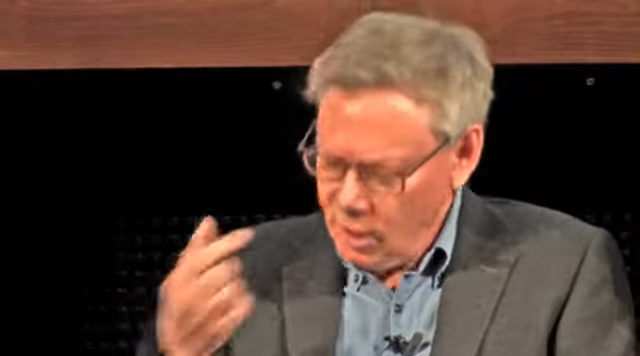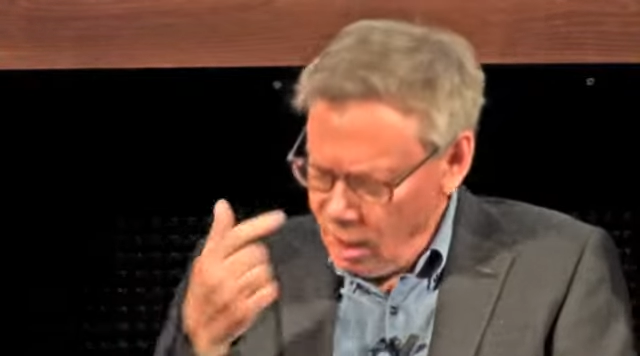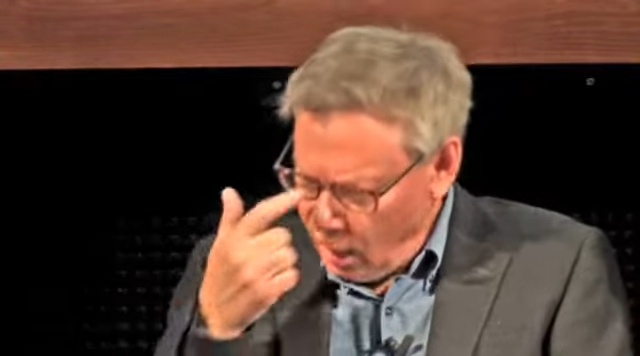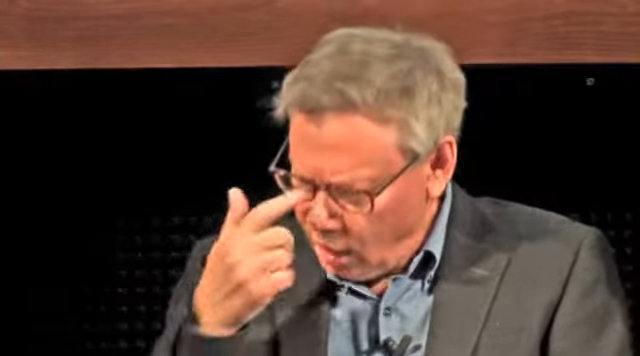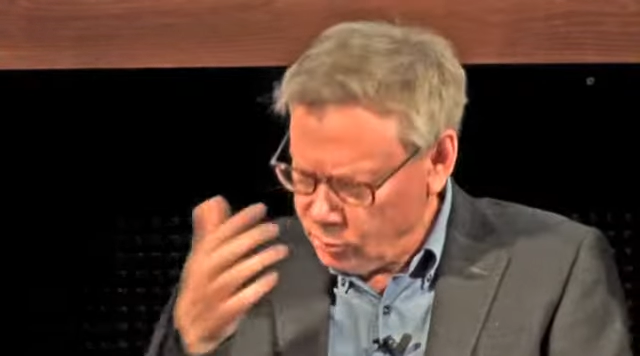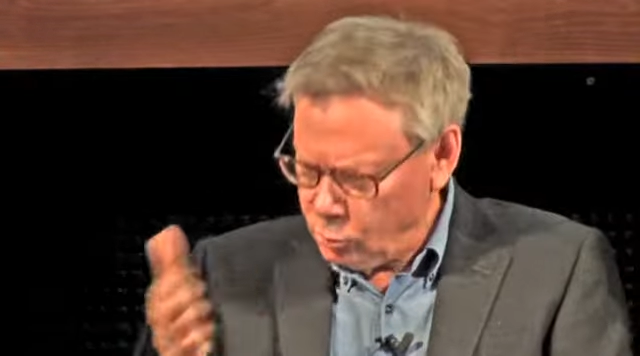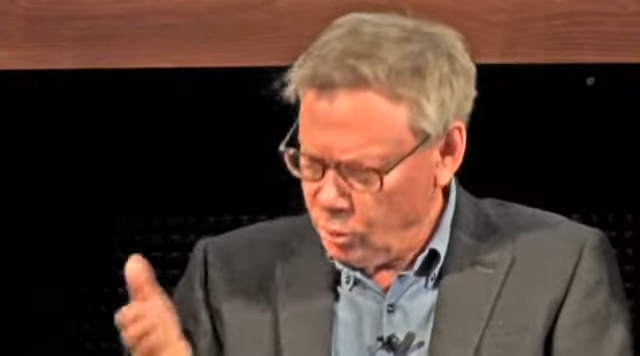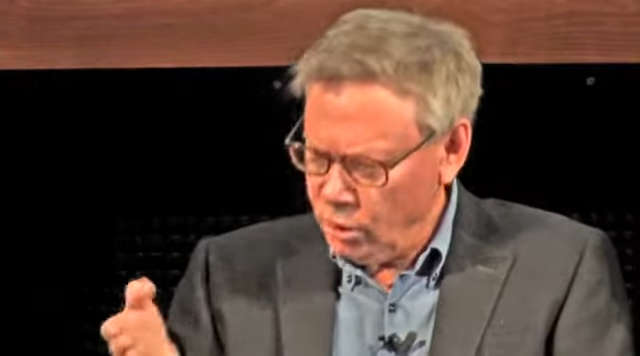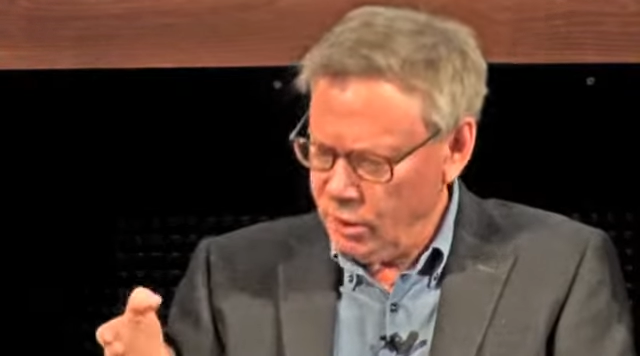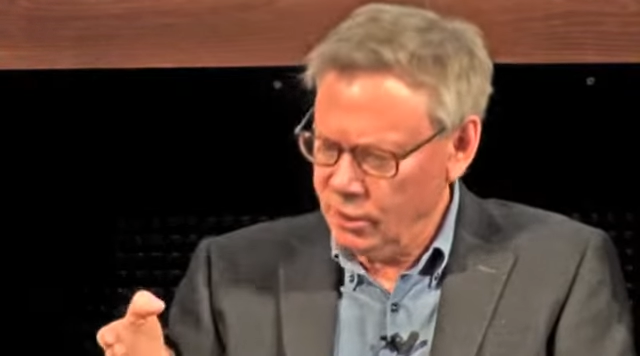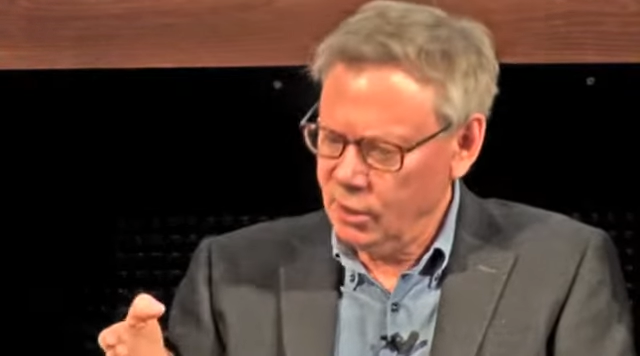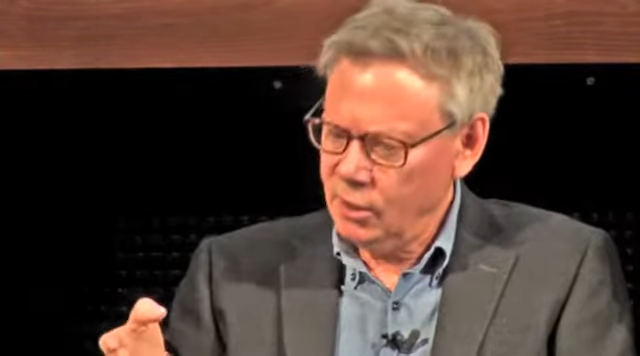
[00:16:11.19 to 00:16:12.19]
hard
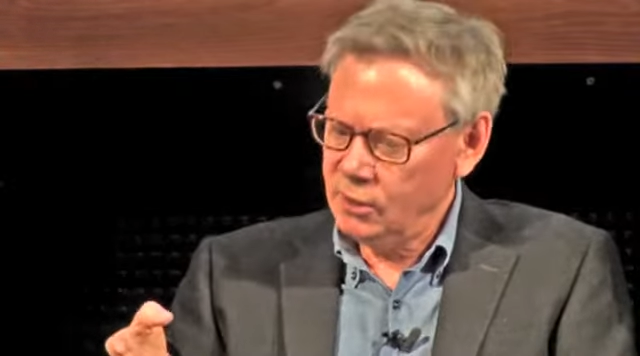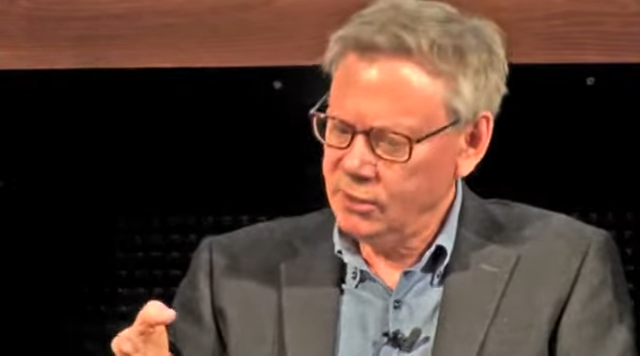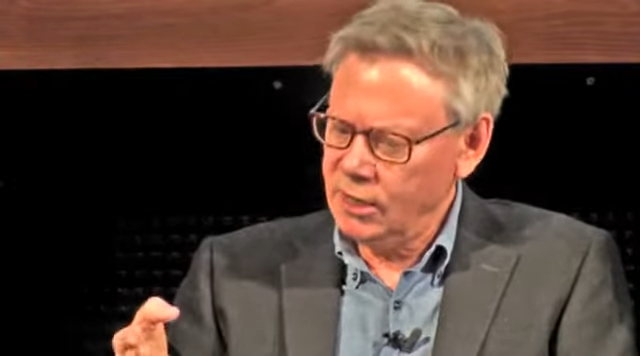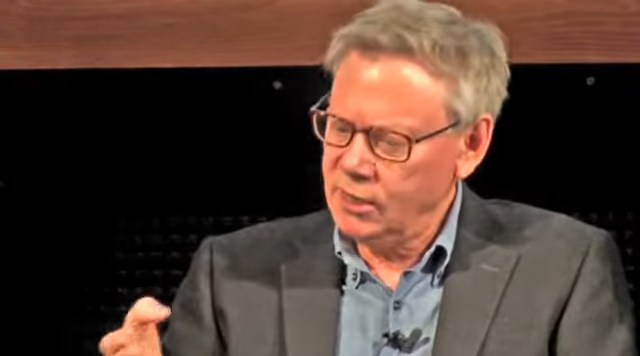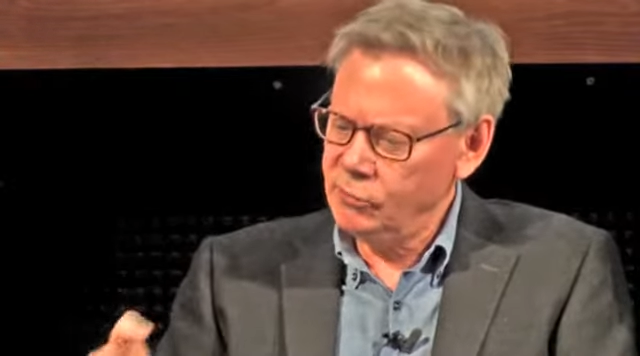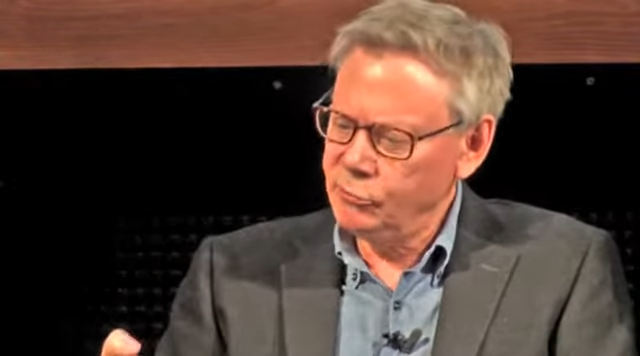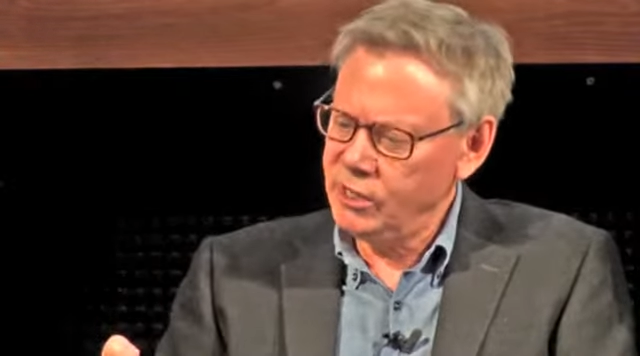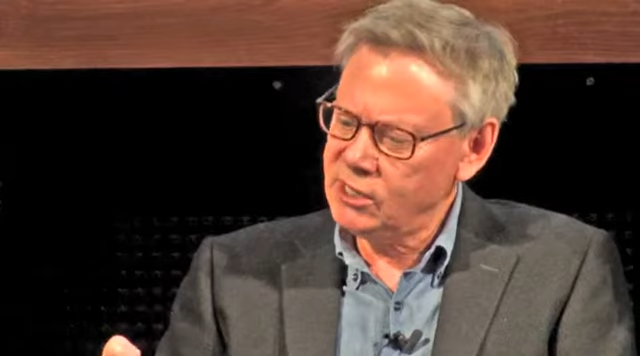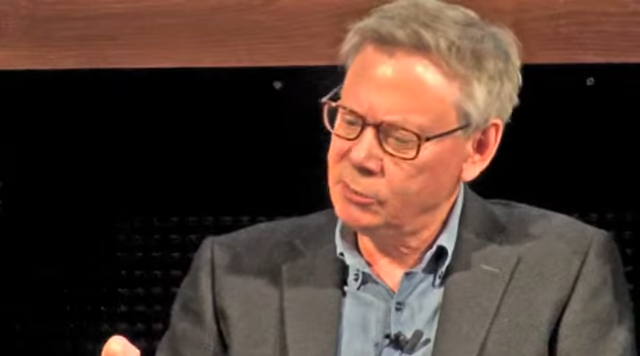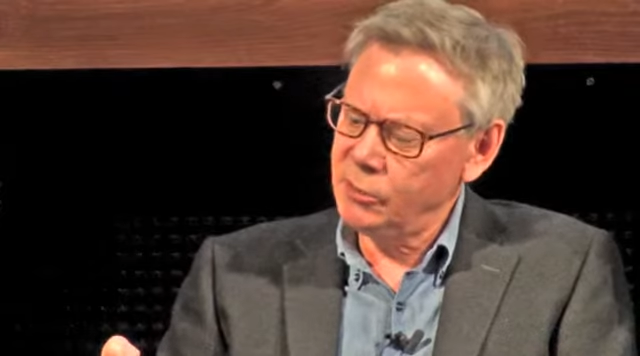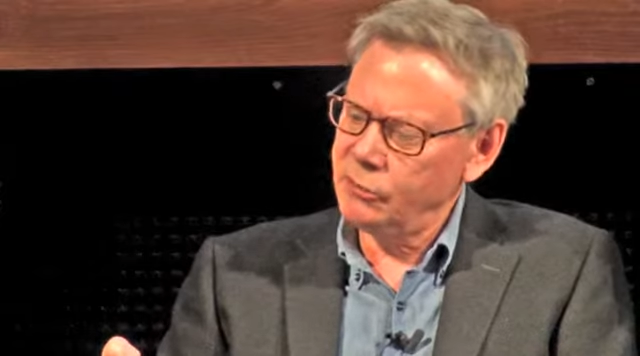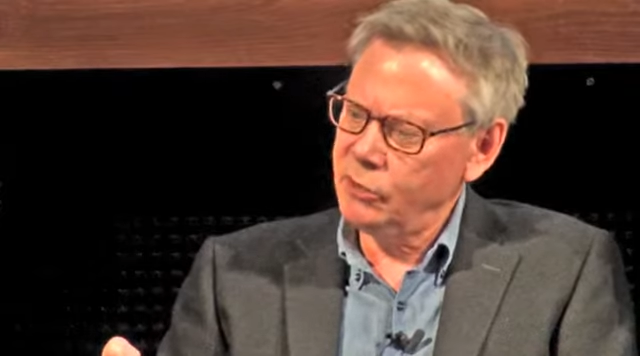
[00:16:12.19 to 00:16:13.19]
work, taking
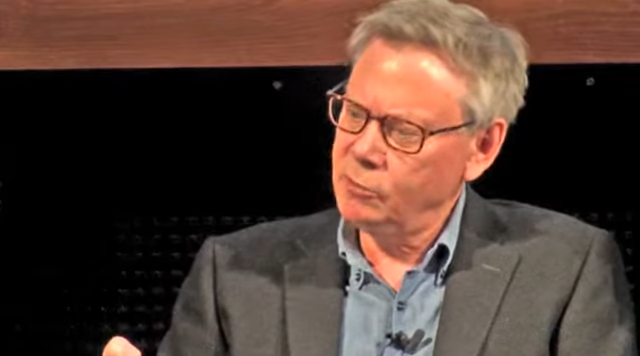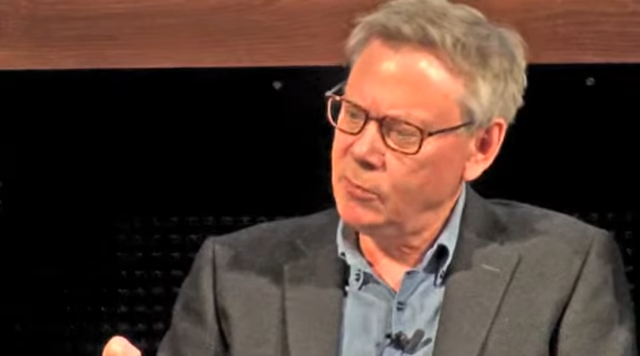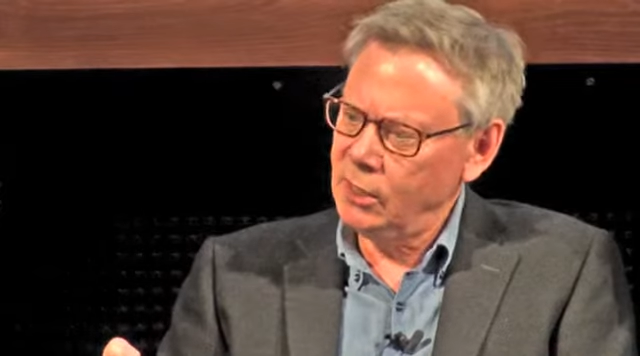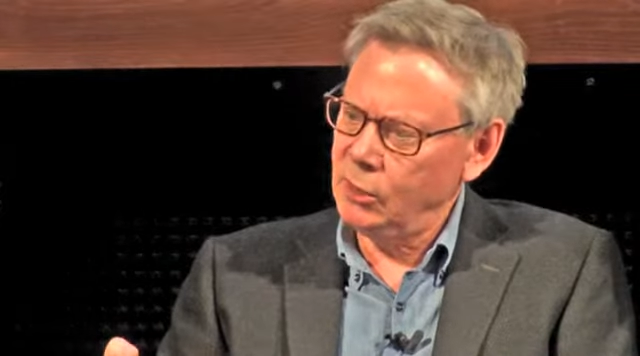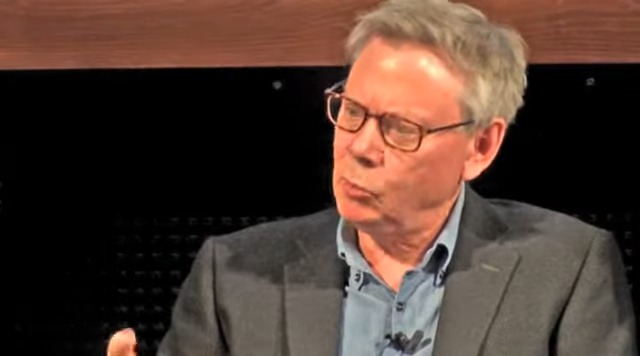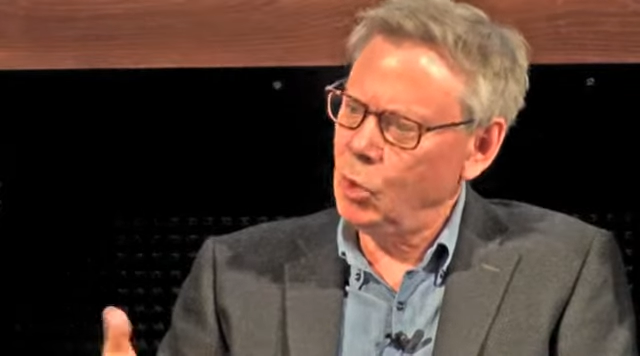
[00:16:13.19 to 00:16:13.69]
risks with their own money,